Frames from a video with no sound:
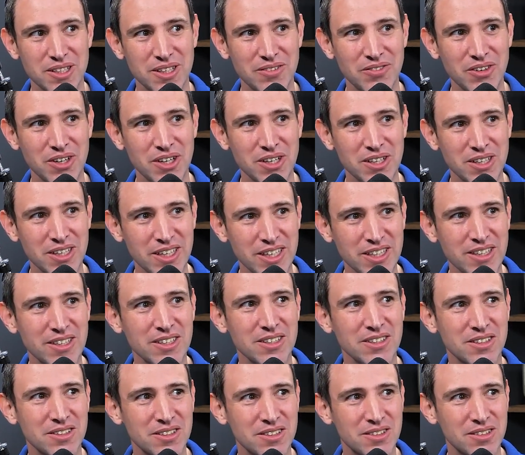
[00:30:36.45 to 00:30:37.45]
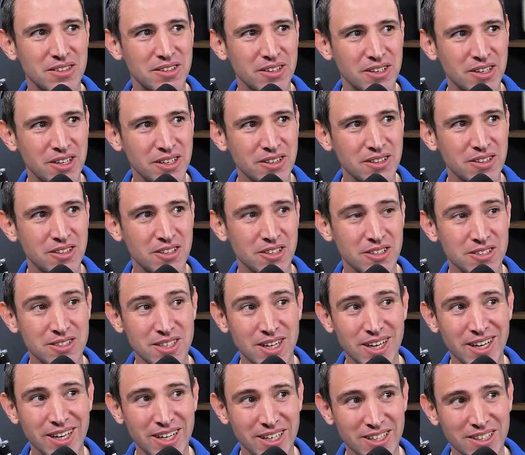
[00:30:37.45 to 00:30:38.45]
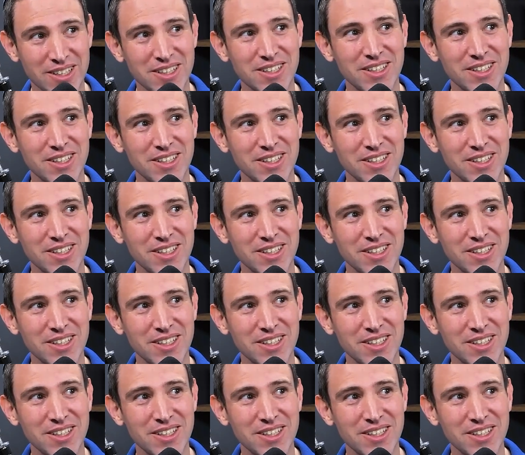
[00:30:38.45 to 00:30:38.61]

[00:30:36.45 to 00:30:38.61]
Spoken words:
I mean, I like the design,